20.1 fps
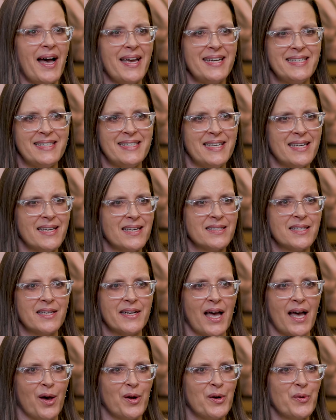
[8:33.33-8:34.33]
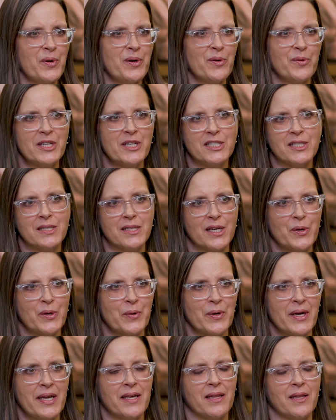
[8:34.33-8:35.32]
ideas on how to enrich the
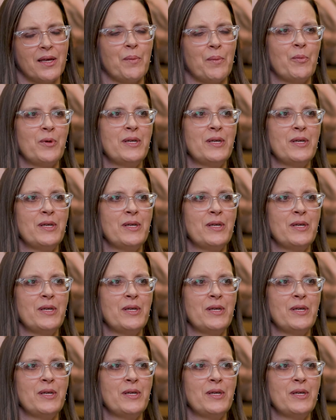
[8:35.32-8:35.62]
curriculum.